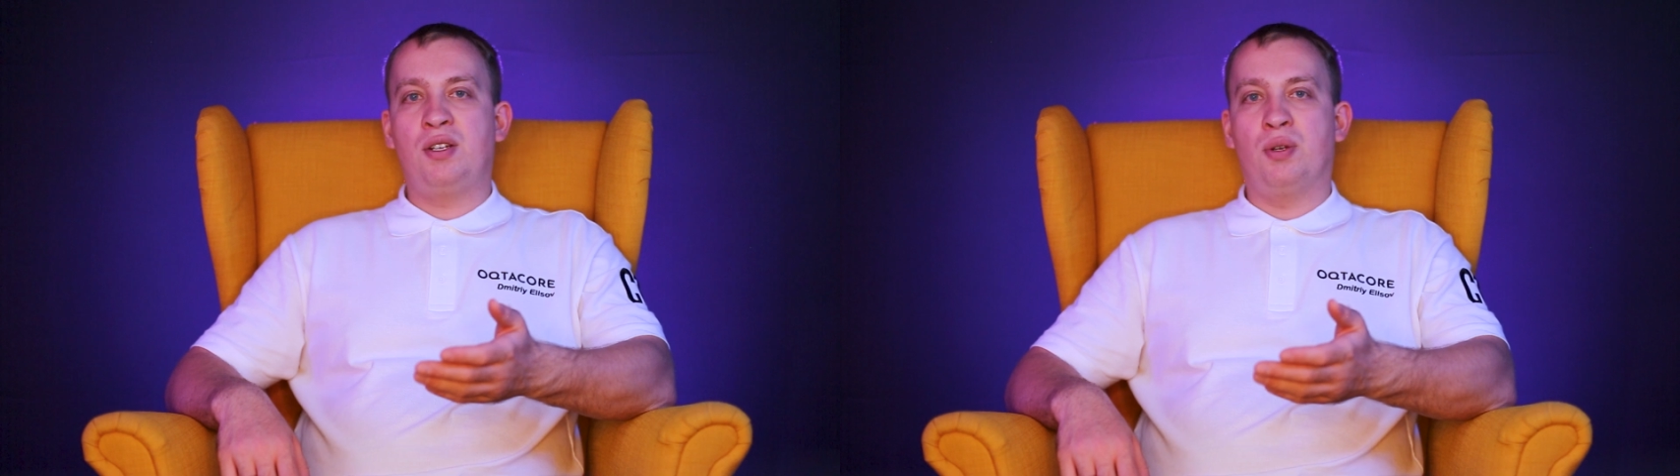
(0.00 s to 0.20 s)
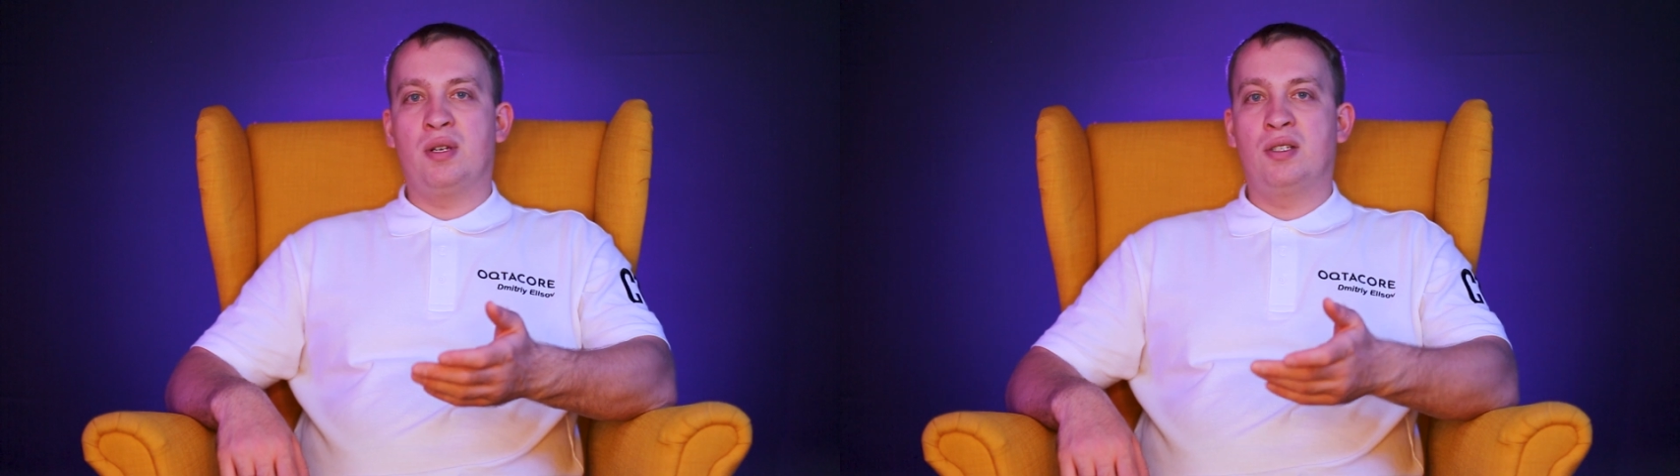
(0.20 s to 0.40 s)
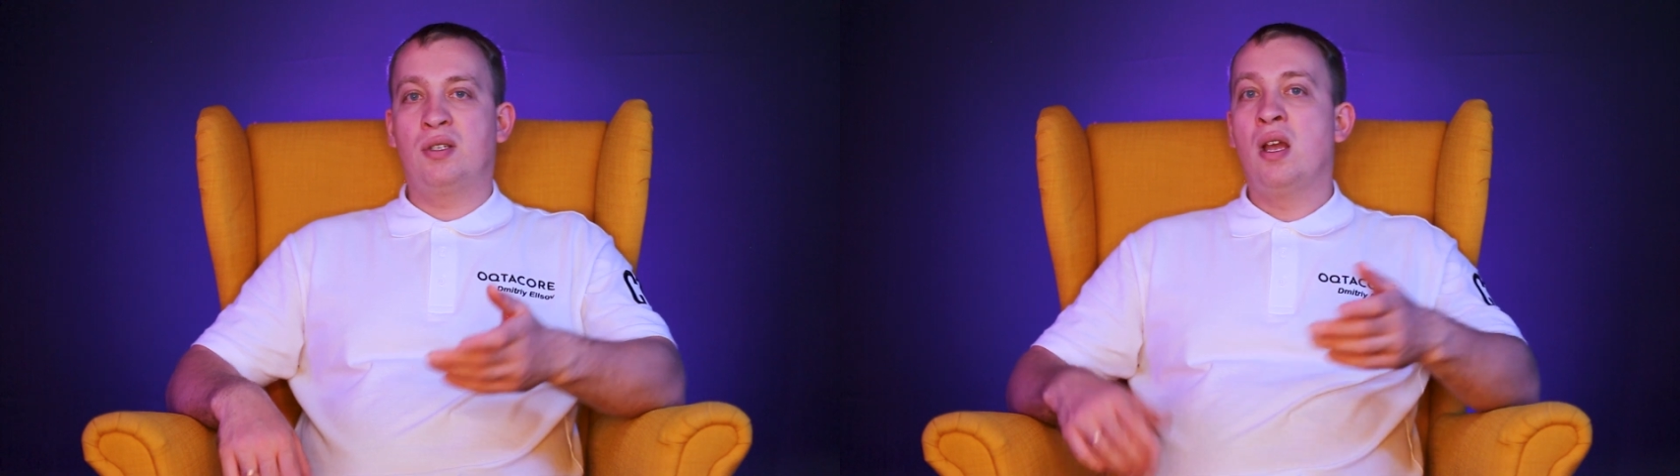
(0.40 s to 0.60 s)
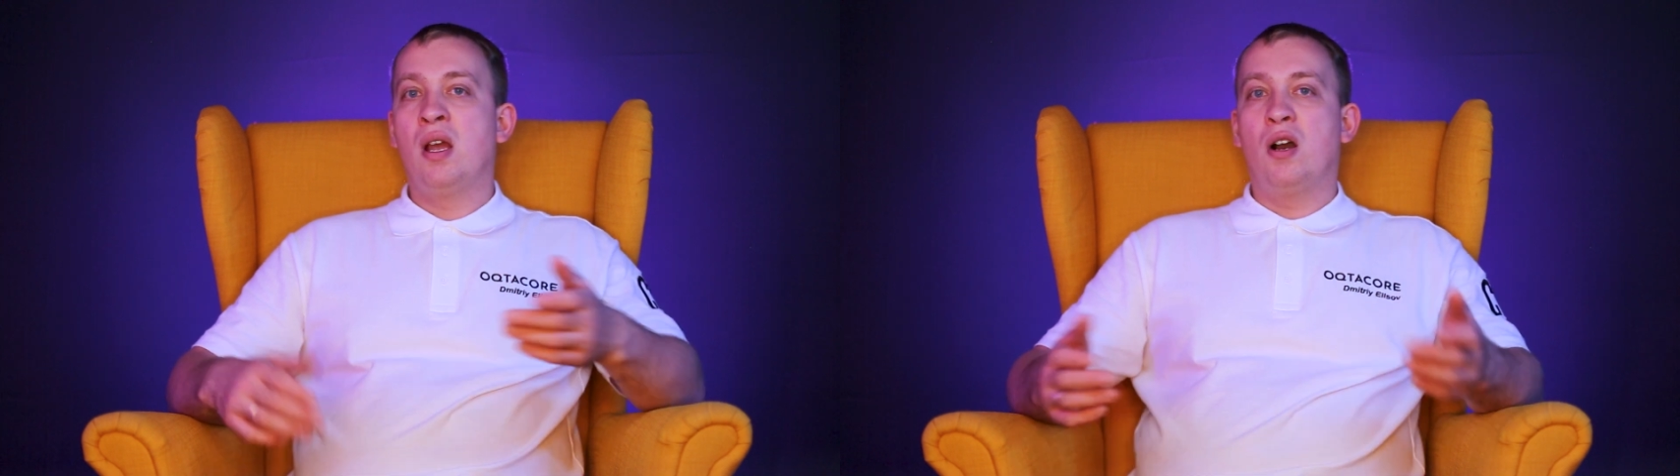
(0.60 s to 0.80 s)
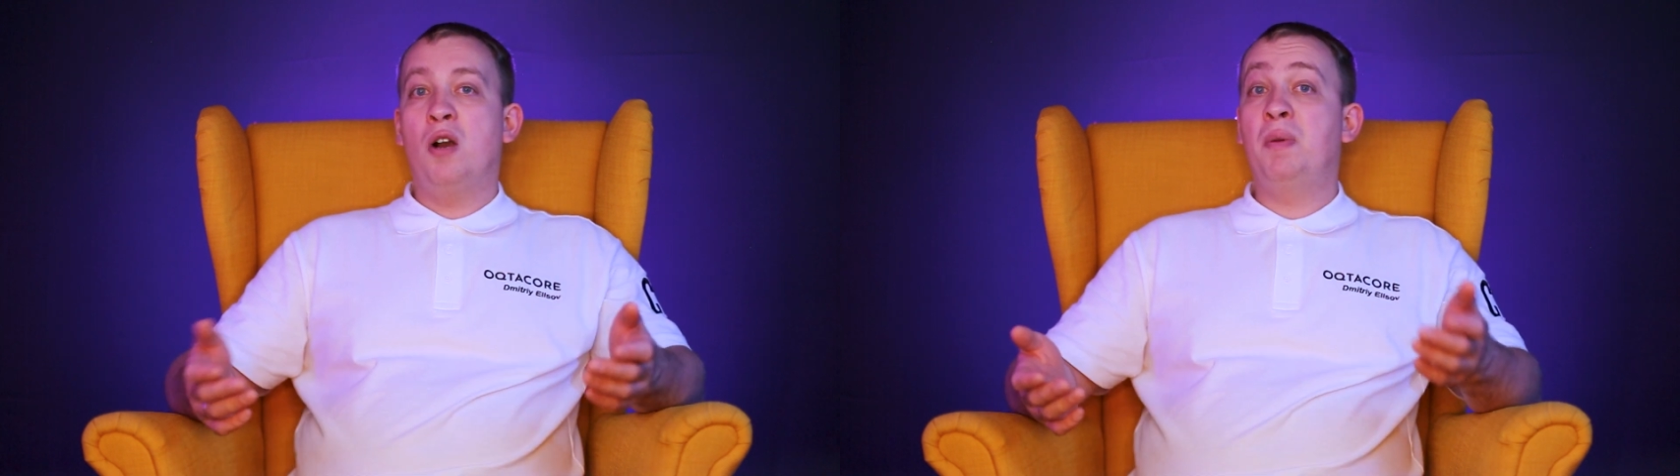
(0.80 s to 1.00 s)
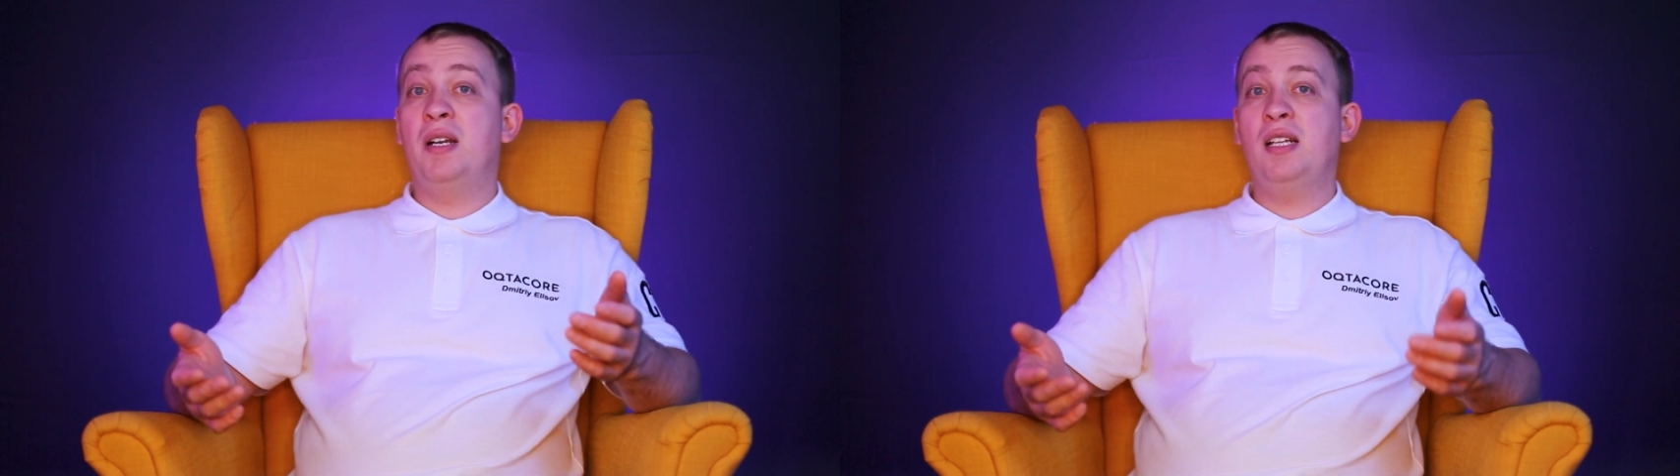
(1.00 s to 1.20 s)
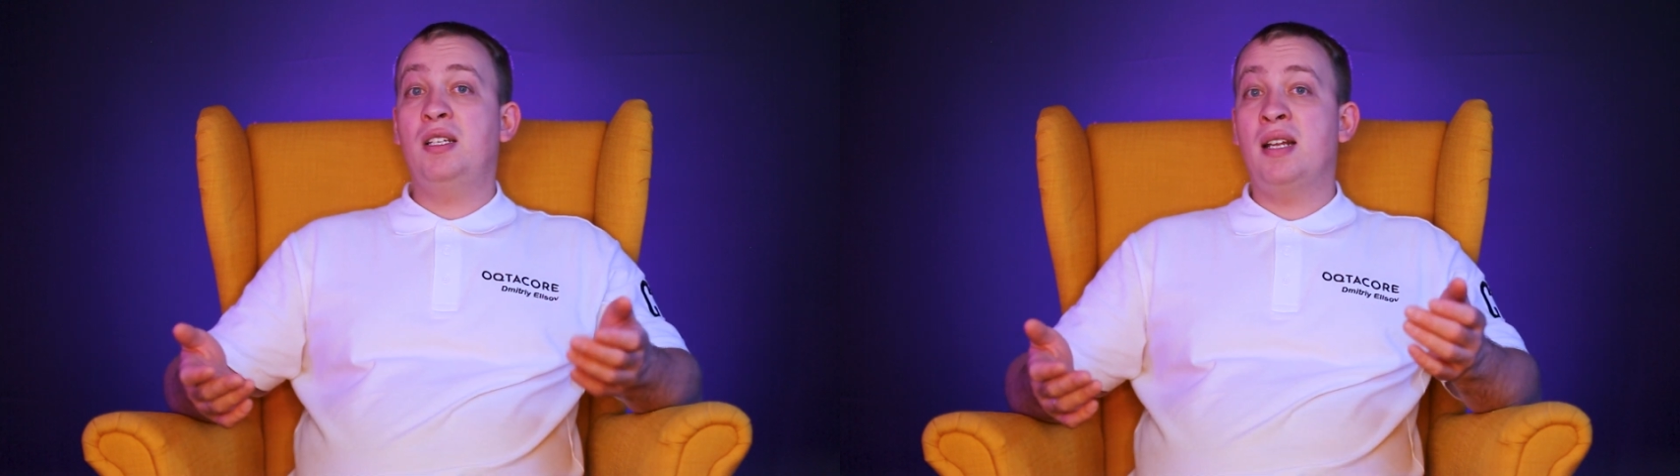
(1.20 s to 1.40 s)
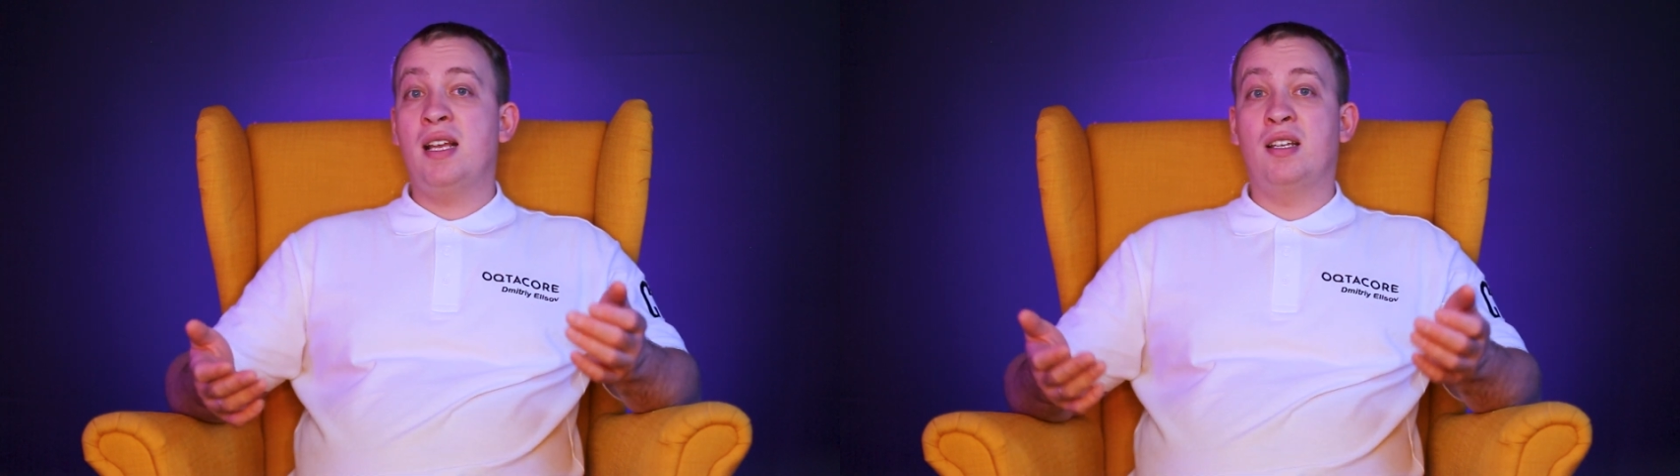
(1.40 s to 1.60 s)
tokens,
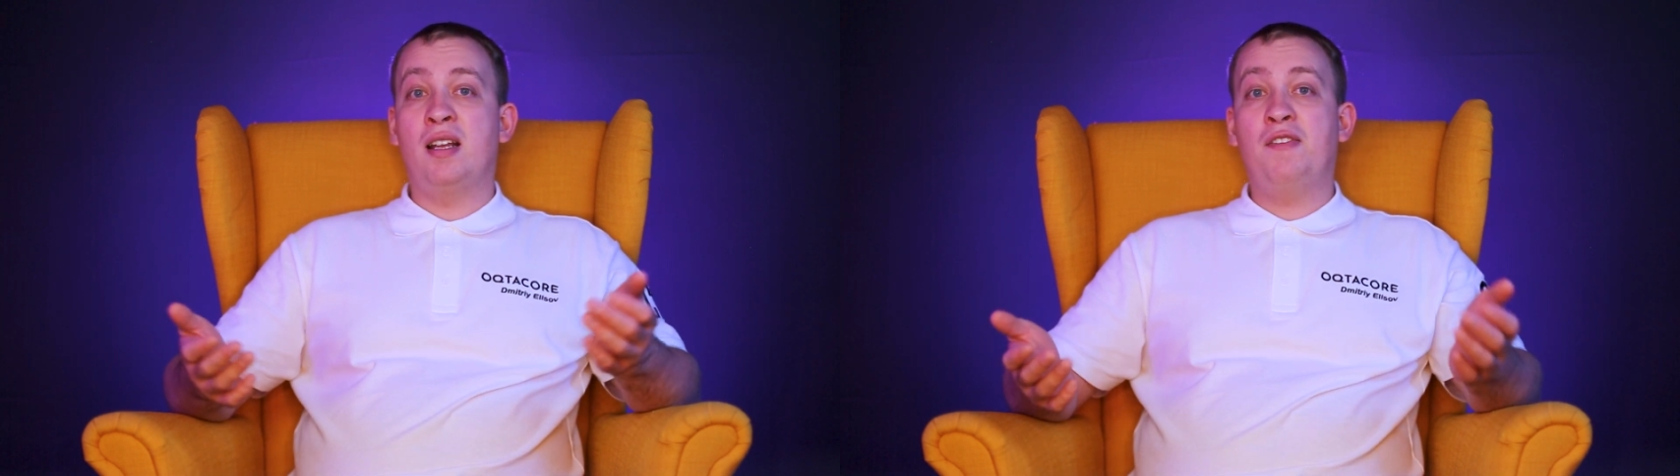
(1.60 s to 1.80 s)
operating as an